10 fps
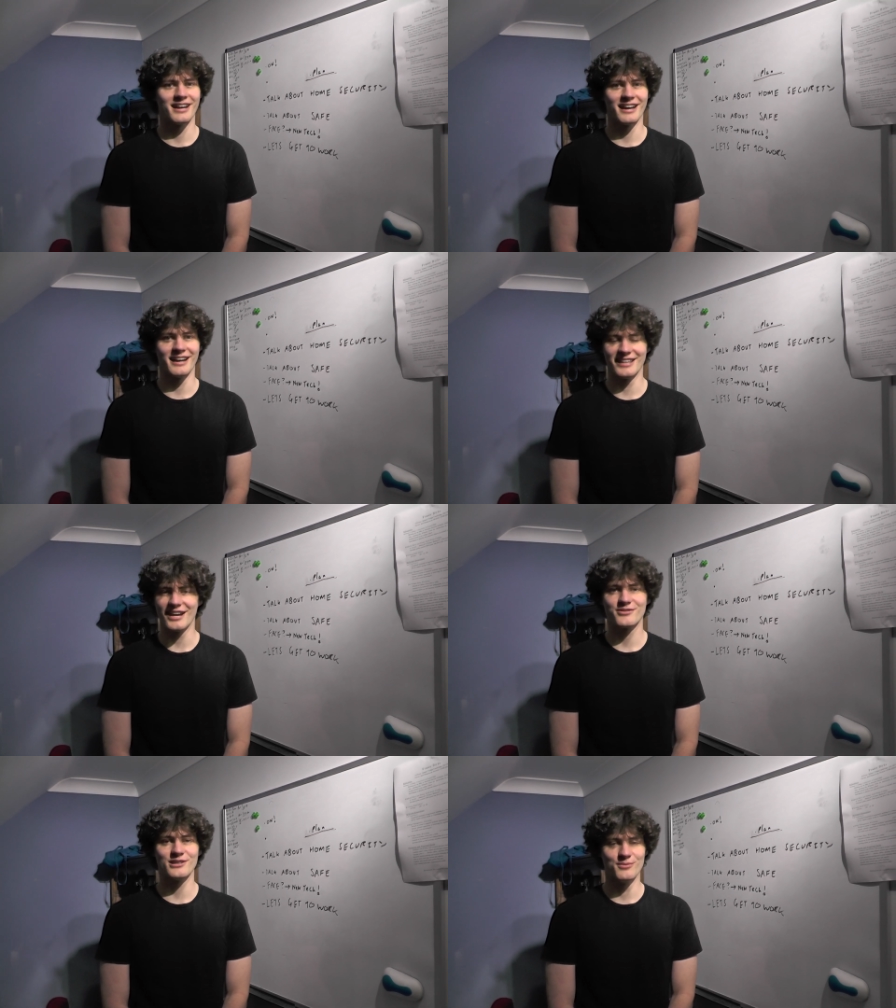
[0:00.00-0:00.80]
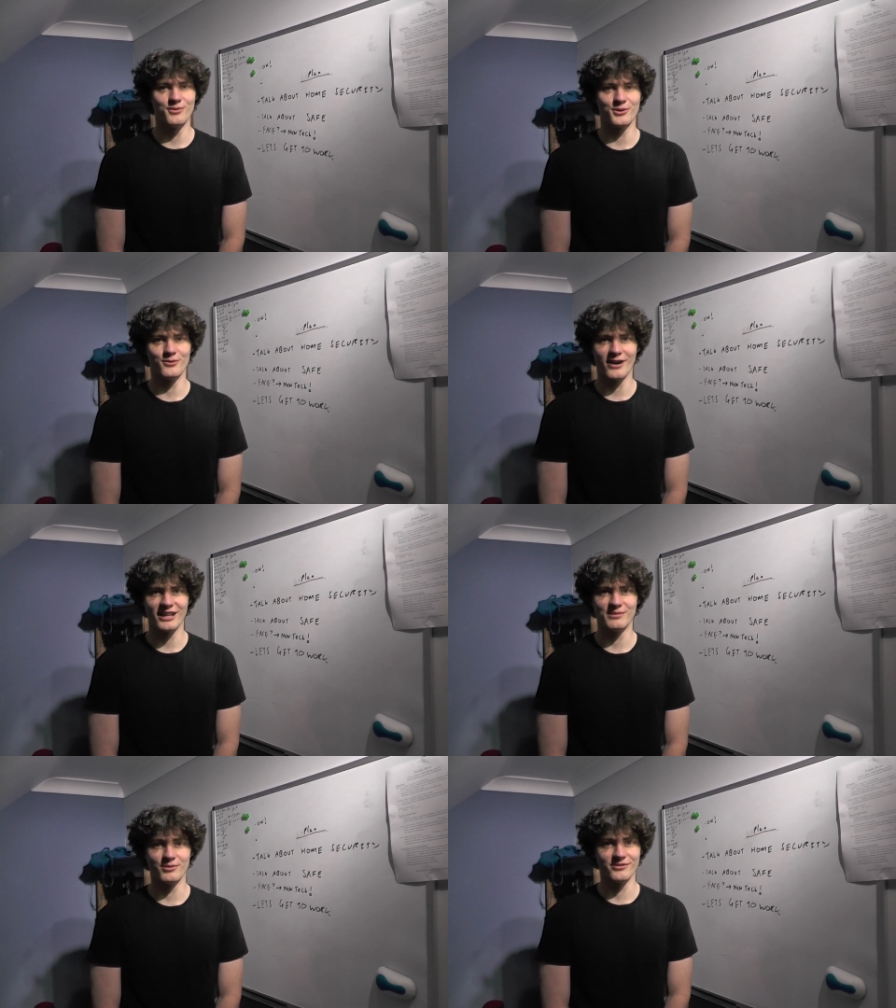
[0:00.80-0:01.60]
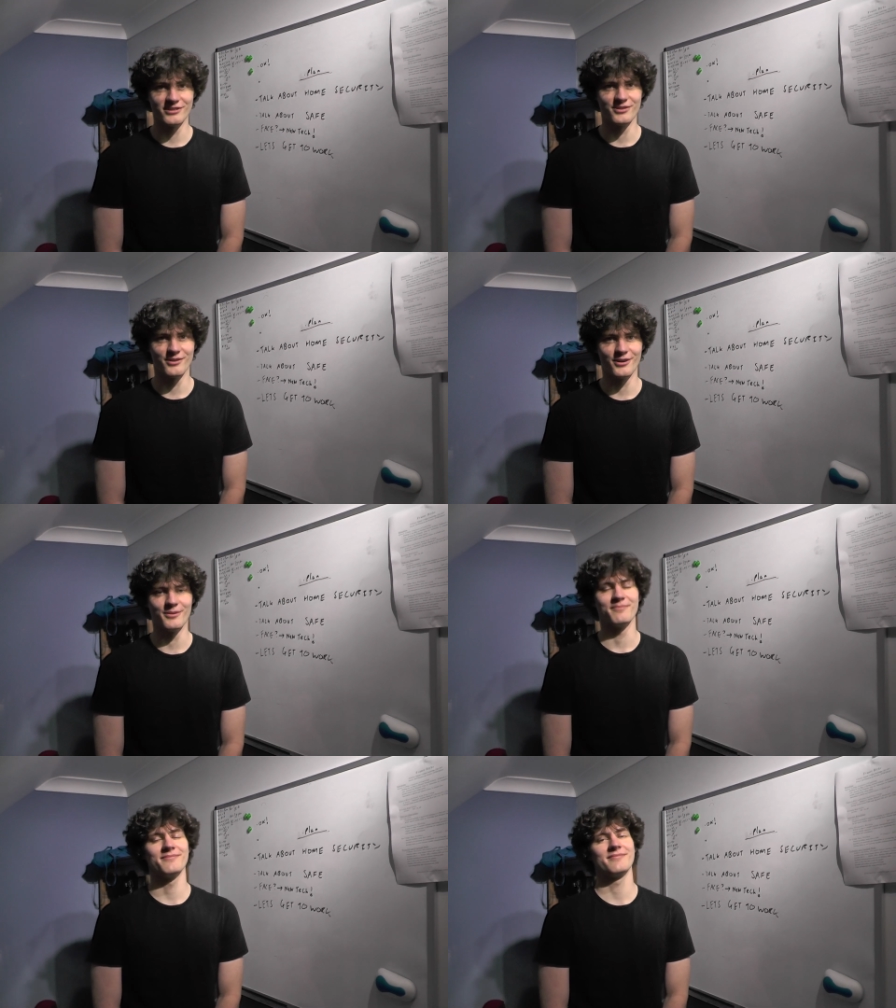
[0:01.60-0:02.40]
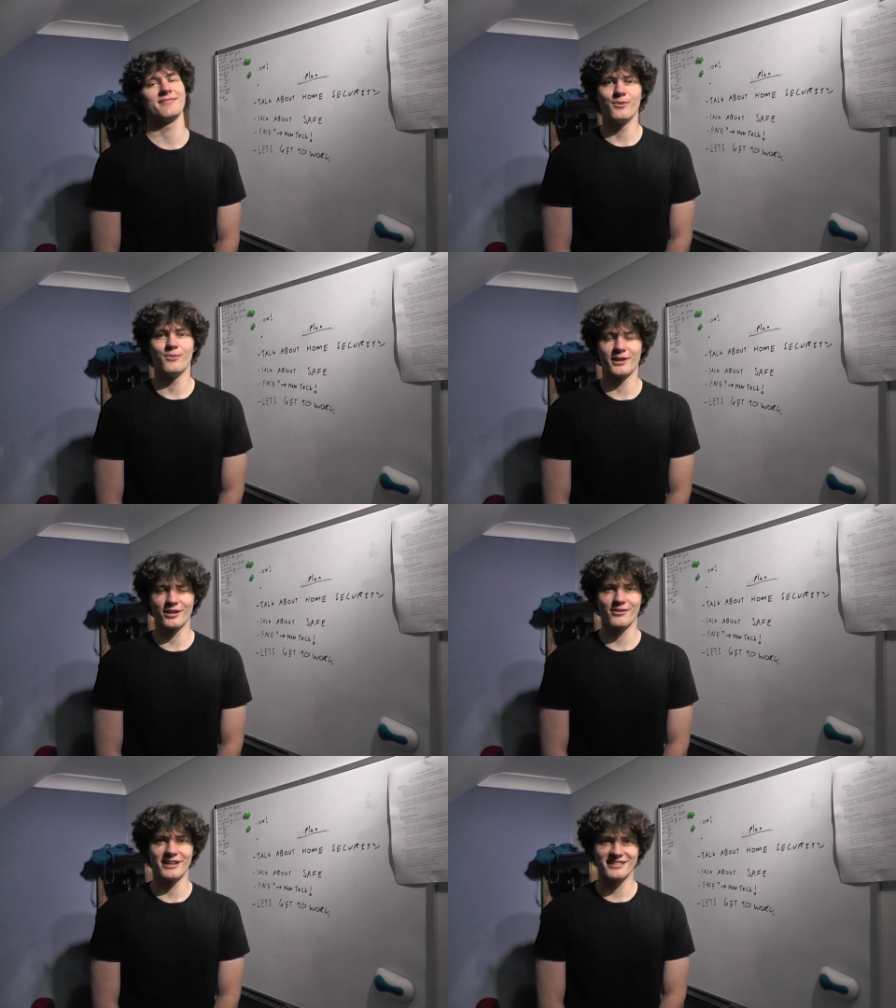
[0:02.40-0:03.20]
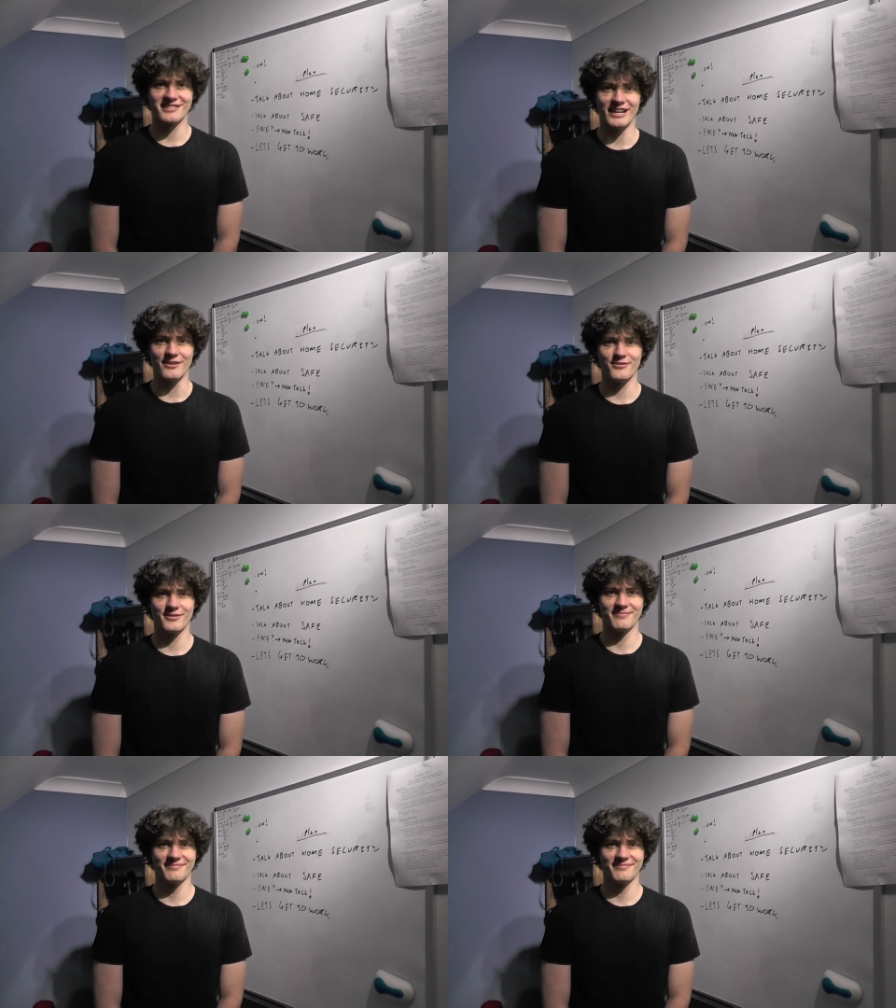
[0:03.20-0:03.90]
And actually more your valuables in your home. We're going to create a safe.